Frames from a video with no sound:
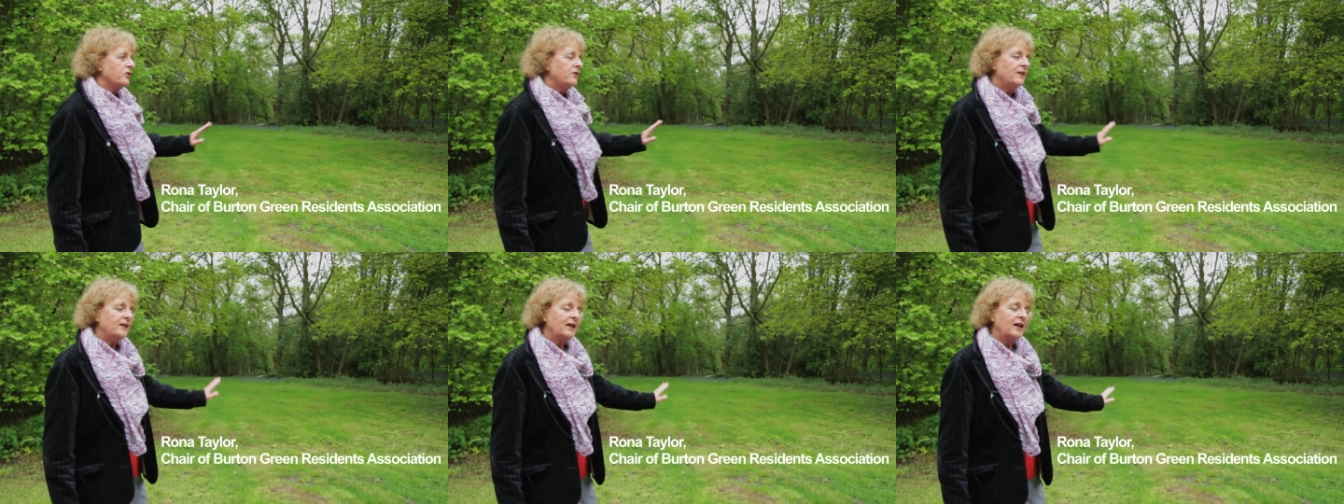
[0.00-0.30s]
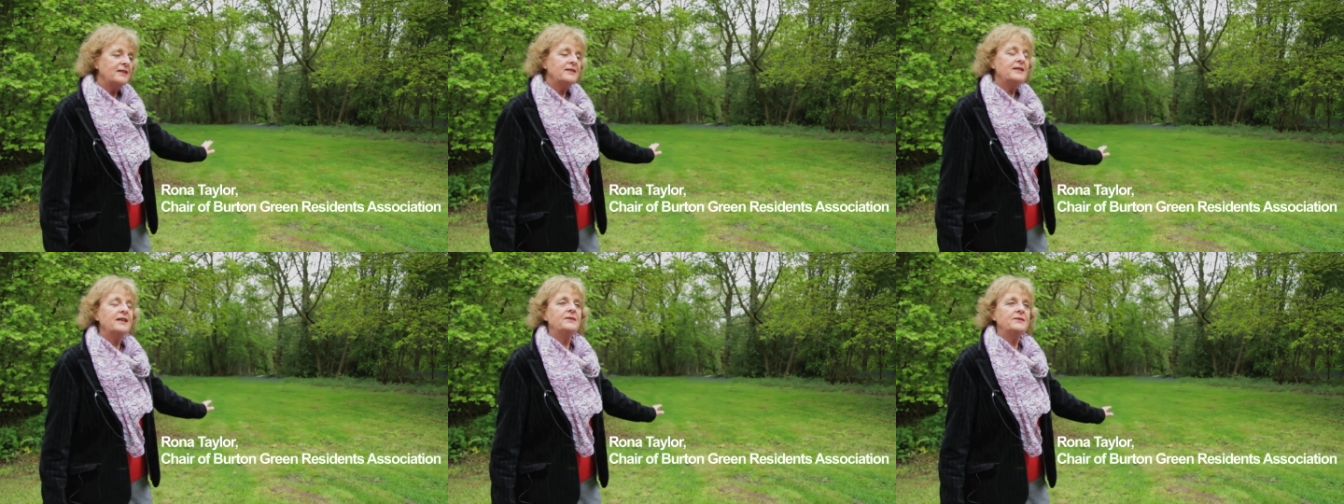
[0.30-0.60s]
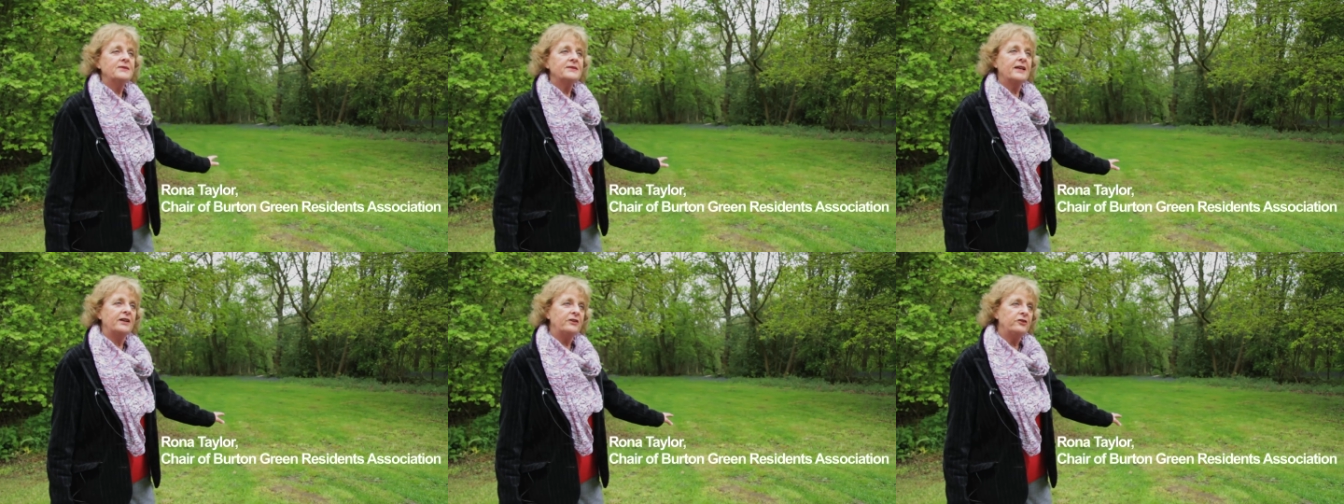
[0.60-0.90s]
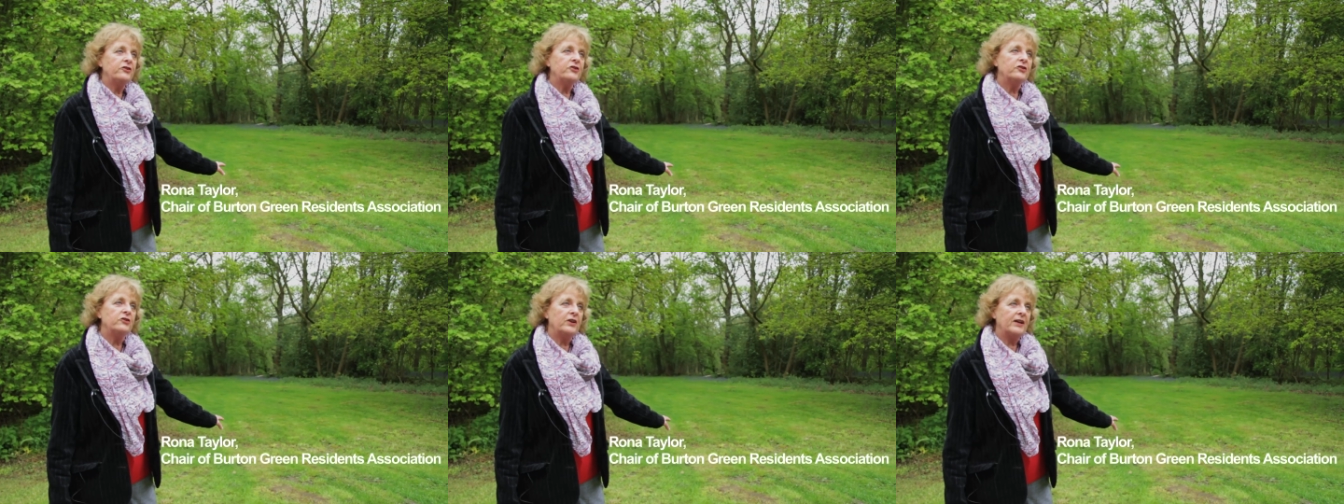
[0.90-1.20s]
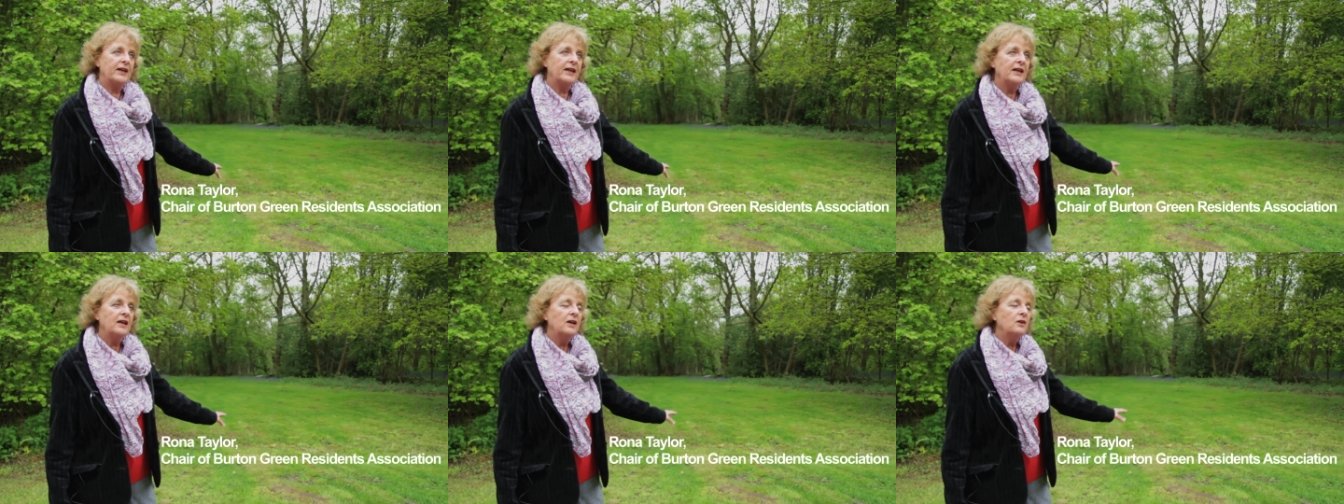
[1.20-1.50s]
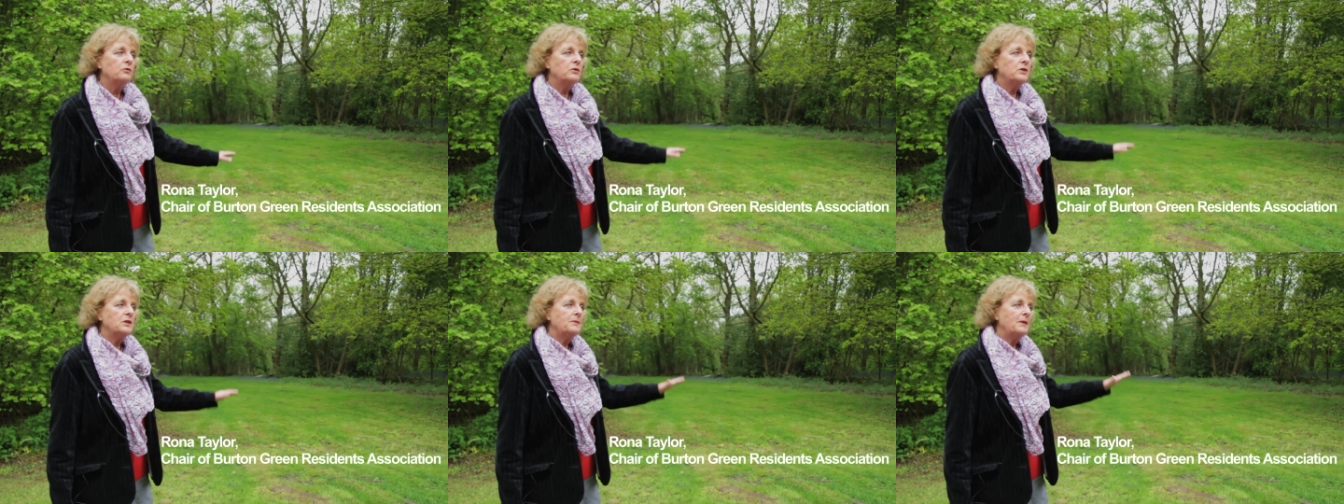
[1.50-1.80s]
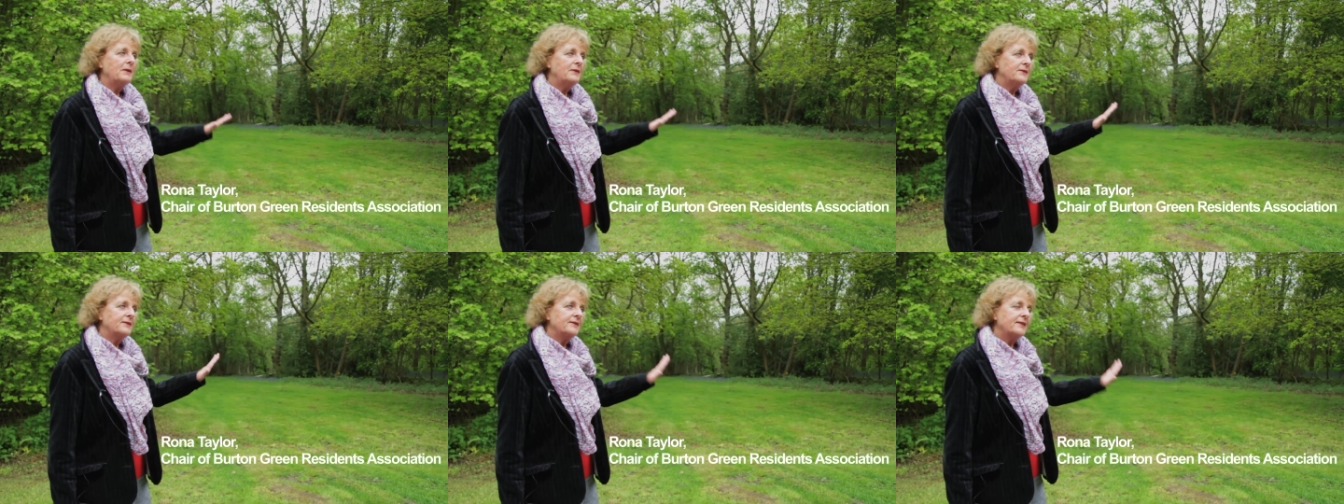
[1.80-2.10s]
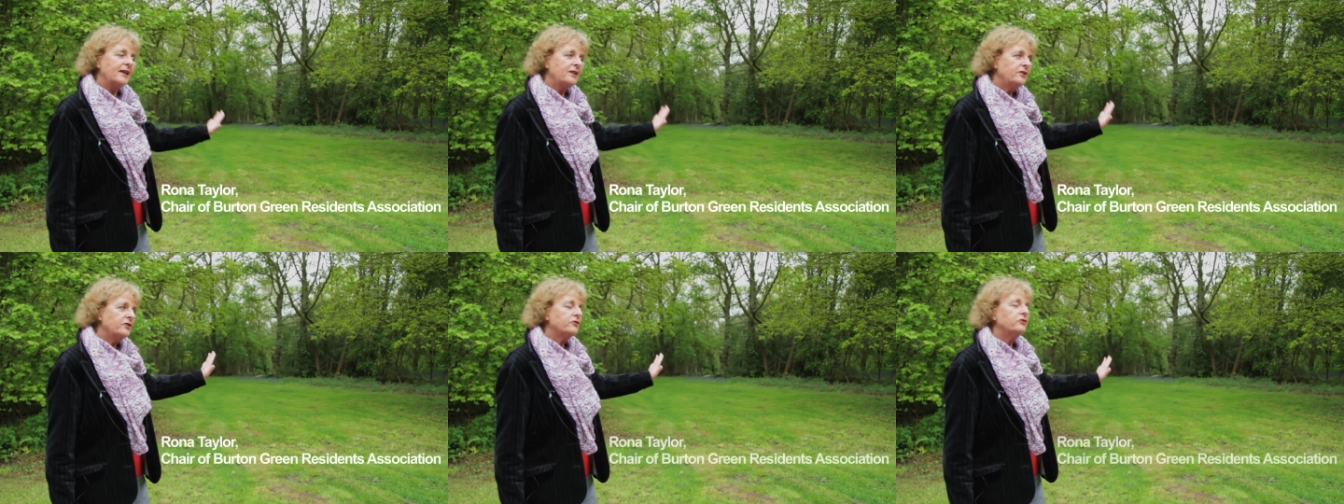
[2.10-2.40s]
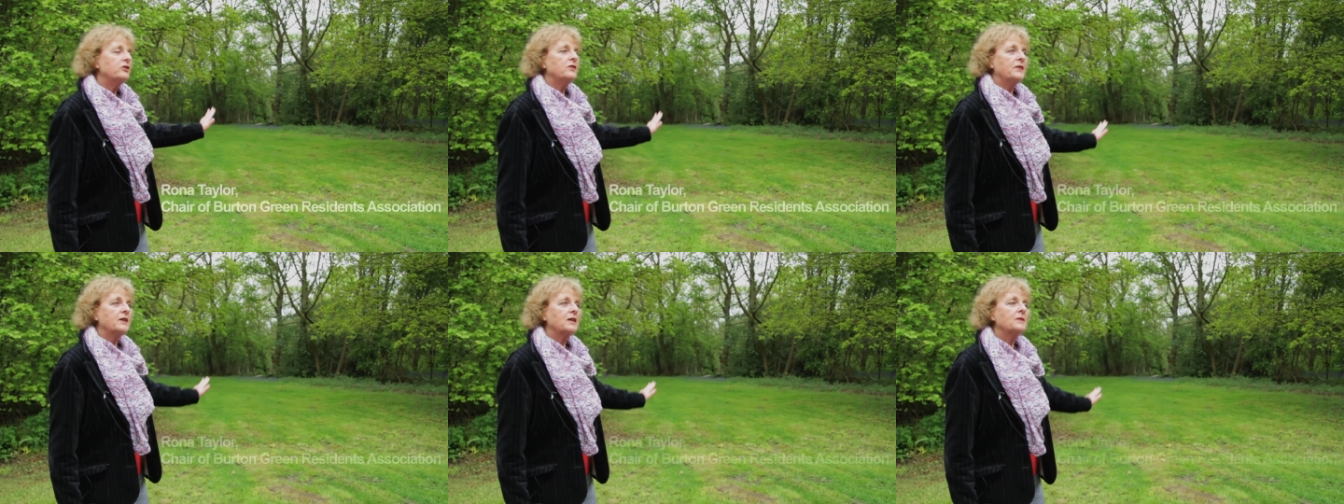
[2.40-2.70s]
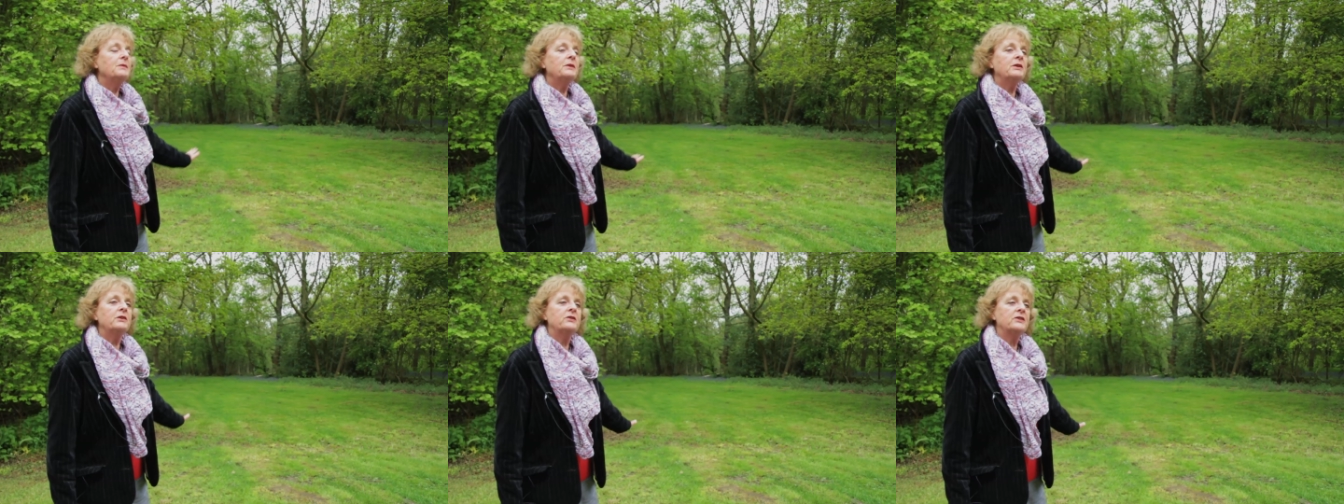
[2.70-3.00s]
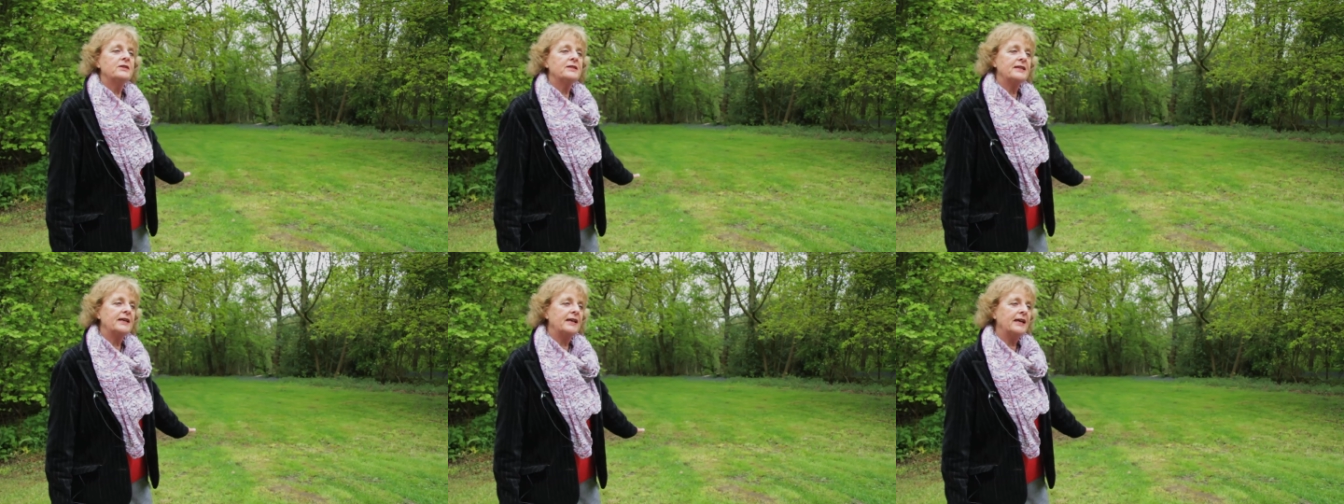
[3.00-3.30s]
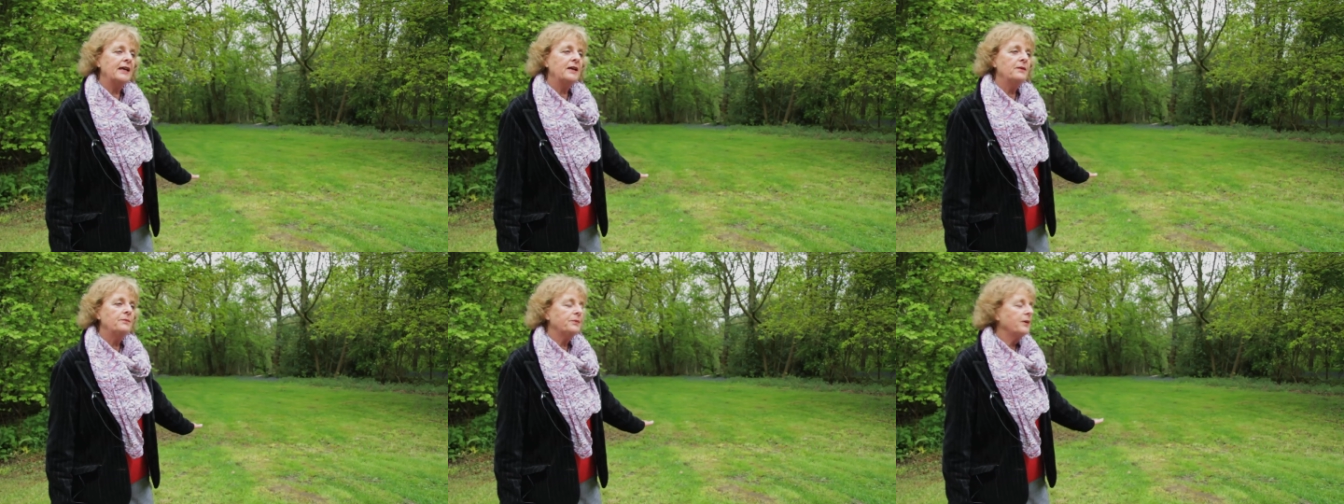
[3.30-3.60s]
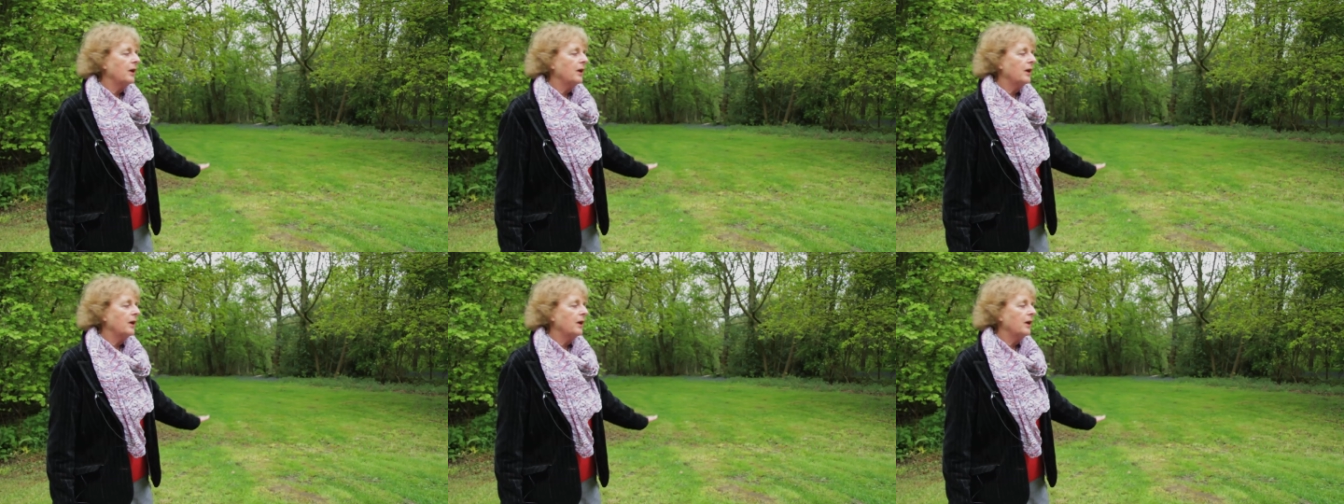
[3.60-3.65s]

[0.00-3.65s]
in the 19th century would have been the centre of the community